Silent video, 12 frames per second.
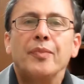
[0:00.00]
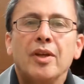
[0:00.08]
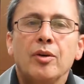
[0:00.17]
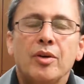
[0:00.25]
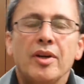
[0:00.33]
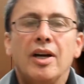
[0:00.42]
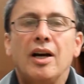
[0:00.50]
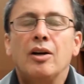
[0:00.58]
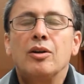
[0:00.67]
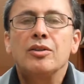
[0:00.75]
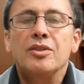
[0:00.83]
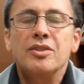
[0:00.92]
Okay,
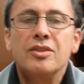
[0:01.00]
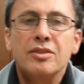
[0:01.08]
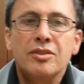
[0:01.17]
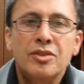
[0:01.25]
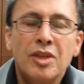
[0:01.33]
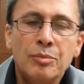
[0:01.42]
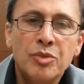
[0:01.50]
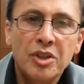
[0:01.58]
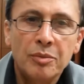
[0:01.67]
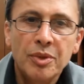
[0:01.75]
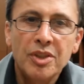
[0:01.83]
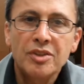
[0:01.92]
our
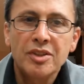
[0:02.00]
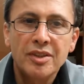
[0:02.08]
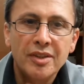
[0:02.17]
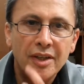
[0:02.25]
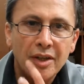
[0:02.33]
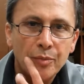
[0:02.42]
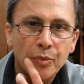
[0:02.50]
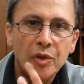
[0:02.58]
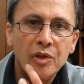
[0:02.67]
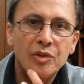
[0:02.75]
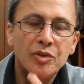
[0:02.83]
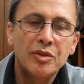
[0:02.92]
subject patient that I'm
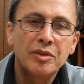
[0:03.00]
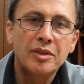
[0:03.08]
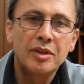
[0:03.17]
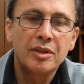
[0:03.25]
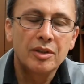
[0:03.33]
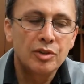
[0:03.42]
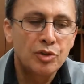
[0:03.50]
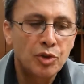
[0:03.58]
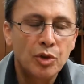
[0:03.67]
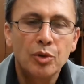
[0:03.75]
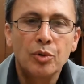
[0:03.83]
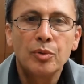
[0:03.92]
going to
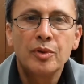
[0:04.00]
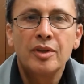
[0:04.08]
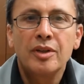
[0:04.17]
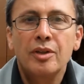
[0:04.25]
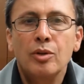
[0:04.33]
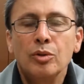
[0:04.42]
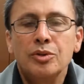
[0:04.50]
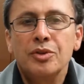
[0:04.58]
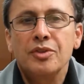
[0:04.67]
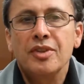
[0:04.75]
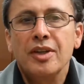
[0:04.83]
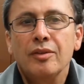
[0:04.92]
show her
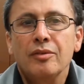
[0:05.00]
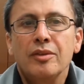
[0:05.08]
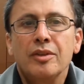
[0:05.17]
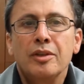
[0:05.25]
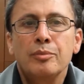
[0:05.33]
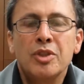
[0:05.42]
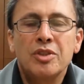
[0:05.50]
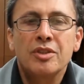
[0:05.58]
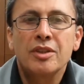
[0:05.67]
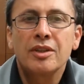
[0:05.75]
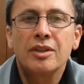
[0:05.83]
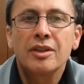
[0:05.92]
ultrasound
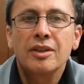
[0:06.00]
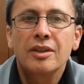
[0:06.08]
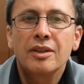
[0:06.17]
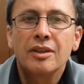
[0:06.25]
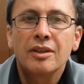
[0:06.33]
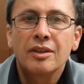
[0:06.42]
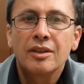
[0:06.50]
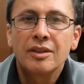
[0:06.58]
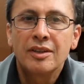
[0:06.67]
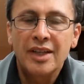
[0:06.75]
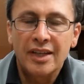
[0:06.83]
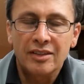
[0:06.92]
imaging
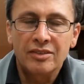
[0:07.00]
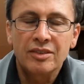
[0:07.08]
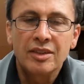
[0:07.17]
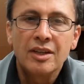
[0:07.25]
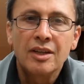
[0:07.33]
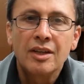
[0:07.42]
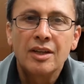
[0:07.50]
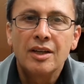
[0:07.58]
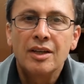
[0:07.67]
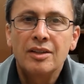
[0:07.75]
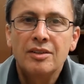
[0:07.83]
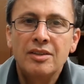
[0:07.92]
next
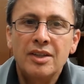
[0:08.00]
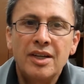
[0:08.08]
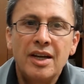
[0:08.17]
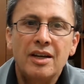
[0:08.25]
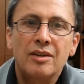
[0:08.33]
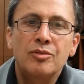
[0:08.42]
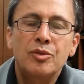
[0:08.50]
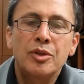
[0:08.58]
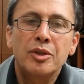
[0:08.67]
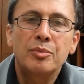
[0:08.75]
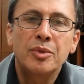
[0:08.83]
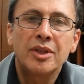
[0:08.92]
did have
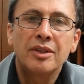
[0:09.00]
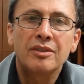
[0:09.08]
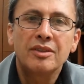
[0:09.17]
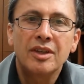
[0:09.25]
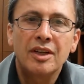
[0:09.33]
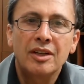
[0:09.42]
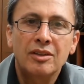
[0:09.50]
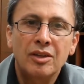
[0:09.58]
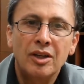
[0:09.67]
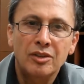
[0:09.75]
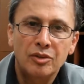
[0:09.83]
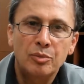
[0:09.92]
treatment at
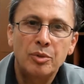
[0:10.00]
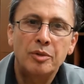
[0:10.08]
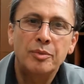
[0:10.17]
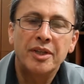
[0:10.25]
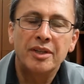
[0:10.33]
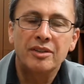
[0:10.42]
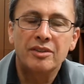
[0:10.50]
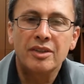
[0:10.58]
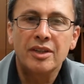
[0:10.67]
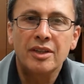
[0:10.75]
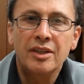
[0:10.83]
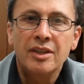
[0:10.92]
Kaiser
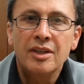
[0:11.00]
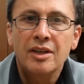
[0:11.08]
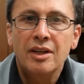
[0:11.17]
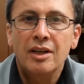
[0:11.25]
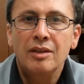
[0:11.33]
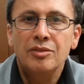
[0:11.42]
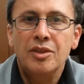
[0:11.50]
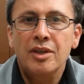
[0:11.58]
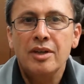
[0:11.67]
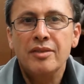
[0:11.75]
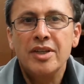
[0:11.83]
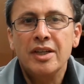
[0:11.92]
Permanente after
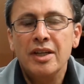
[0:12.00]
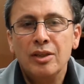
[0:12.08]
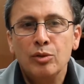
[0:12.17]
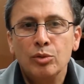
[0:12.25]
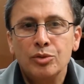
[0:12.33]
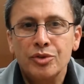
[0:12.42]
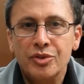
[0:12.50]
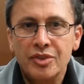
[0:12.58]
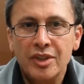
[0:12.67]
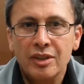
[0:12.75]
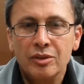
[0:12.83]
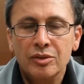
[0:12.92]
having had
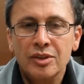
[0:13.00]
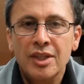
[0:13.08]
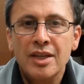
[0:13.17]
ultrasound,